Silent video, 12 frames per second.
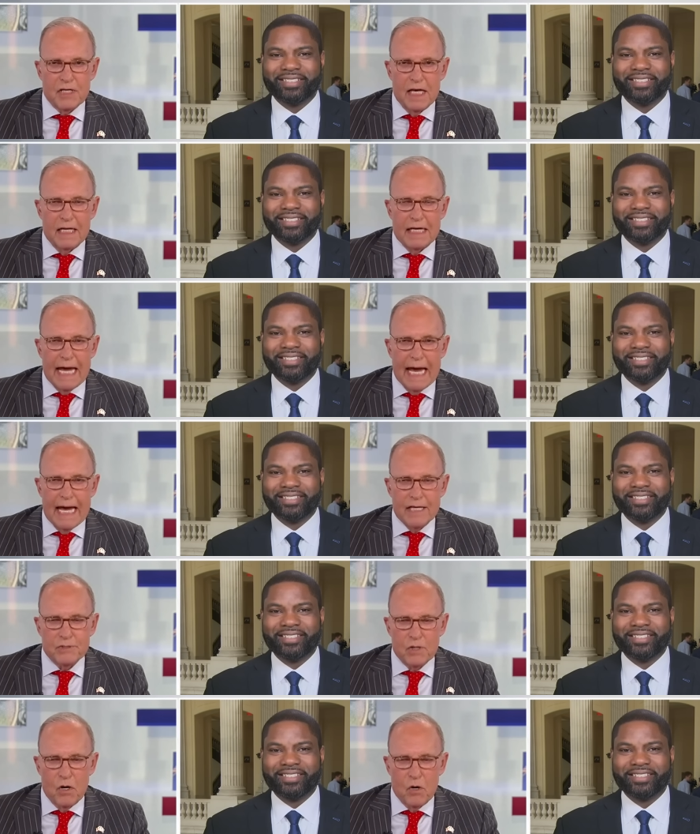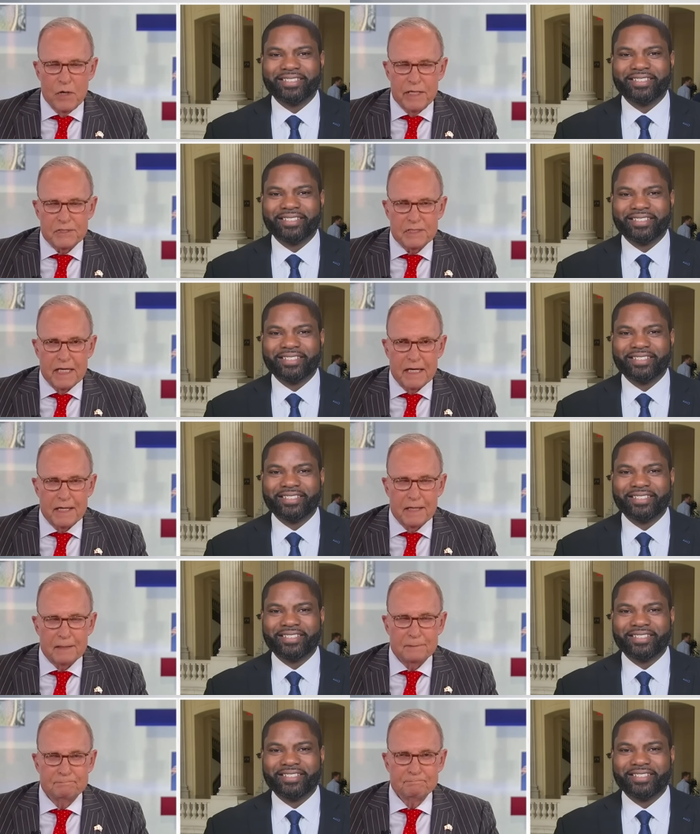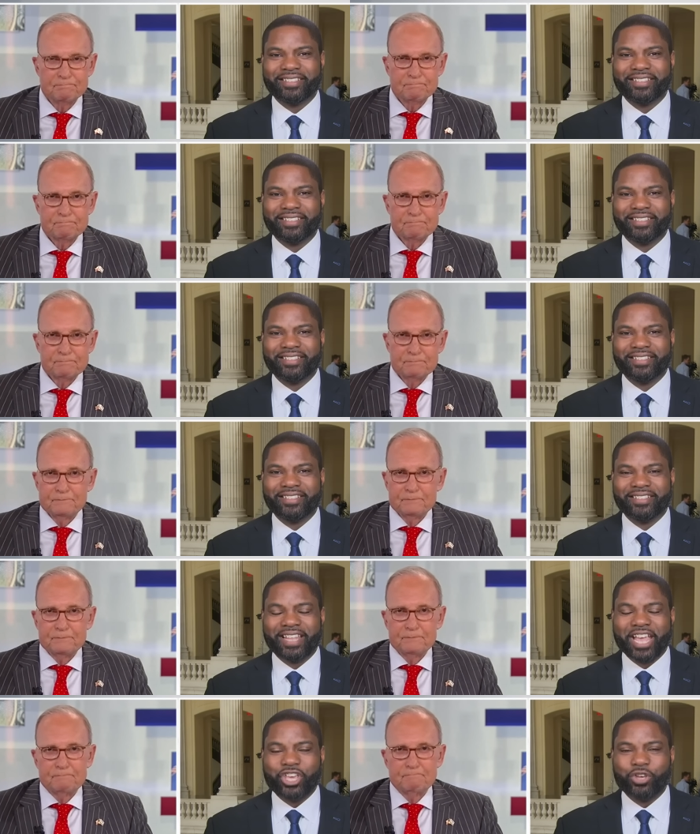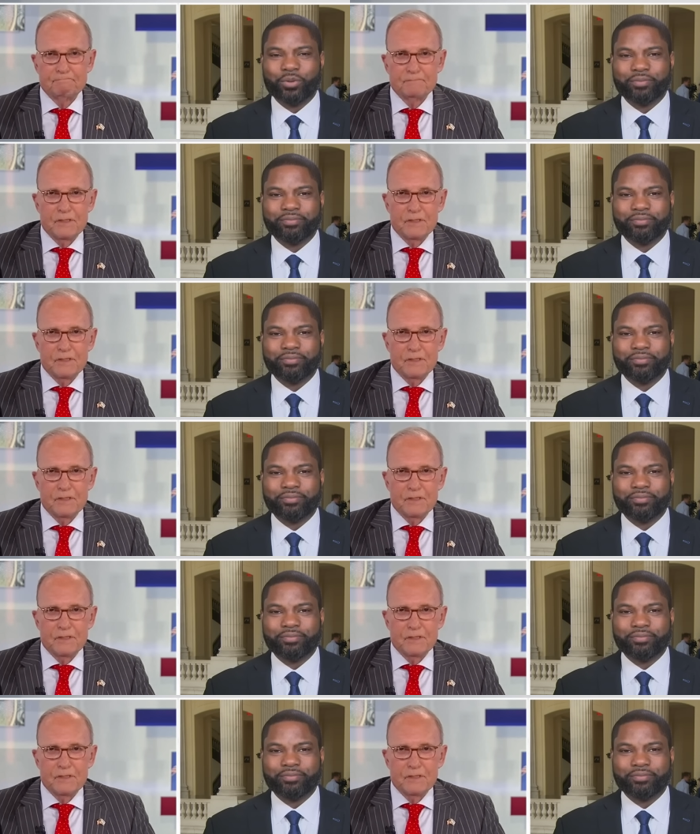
Speaker 1: appreciate it. As always, take care. Thank you.